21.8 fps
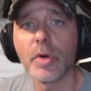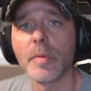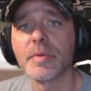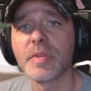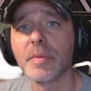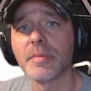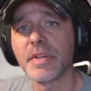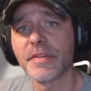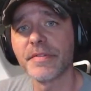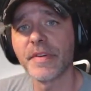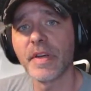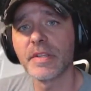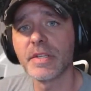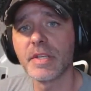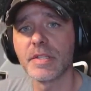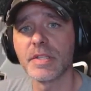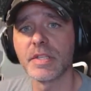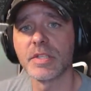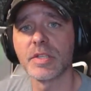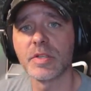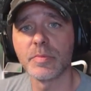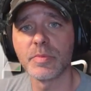up some defenses
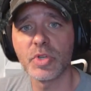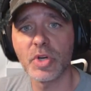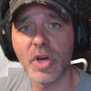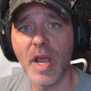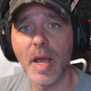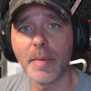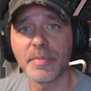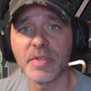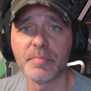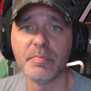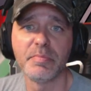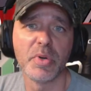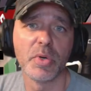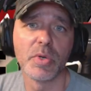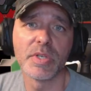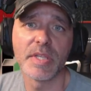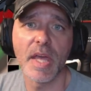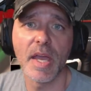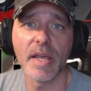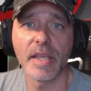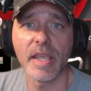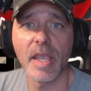and some traps, boost
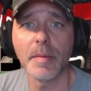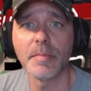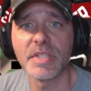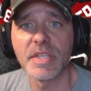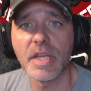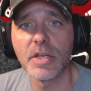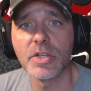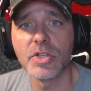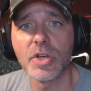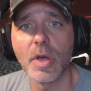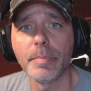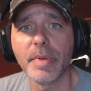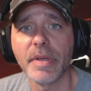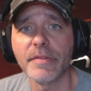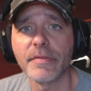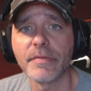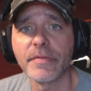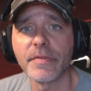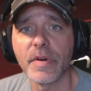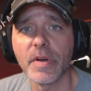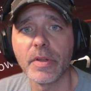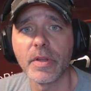that game stage up even
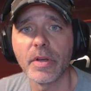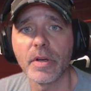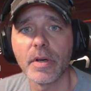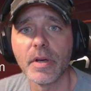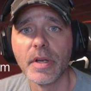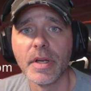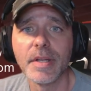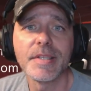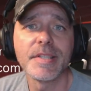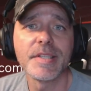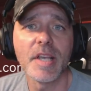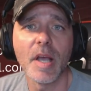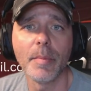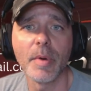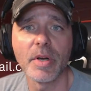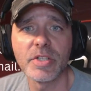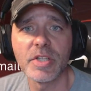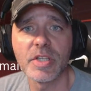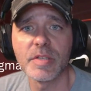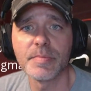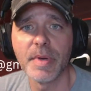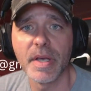further, and see how
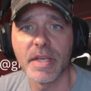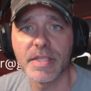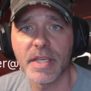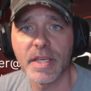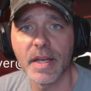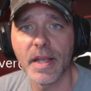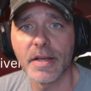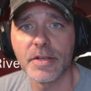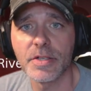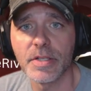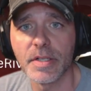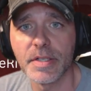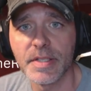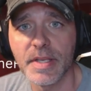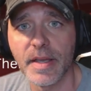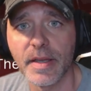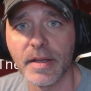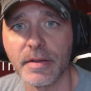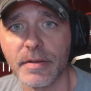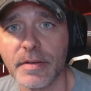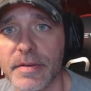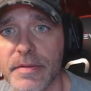much this base can actually
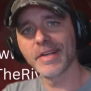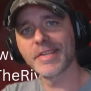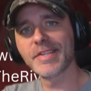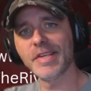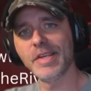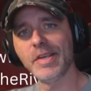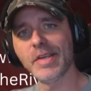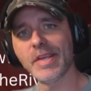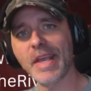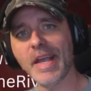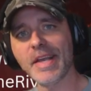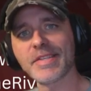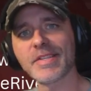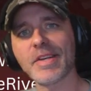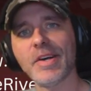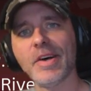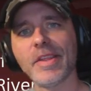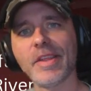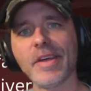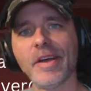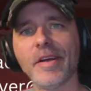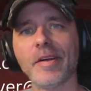take. I'll see you guys
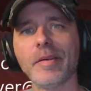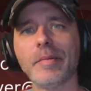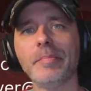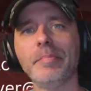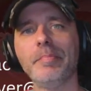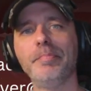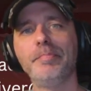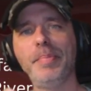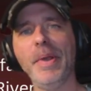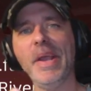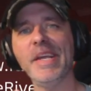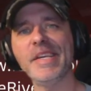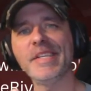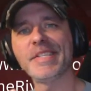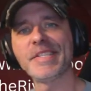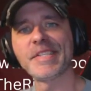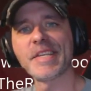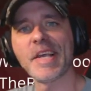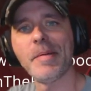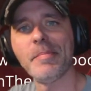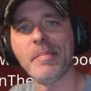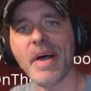all there.
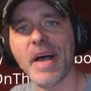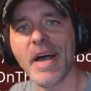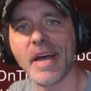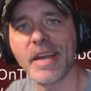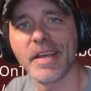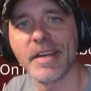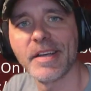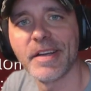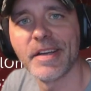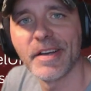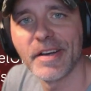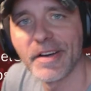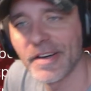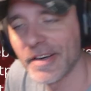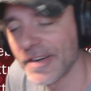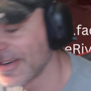Peace, I'm out of here.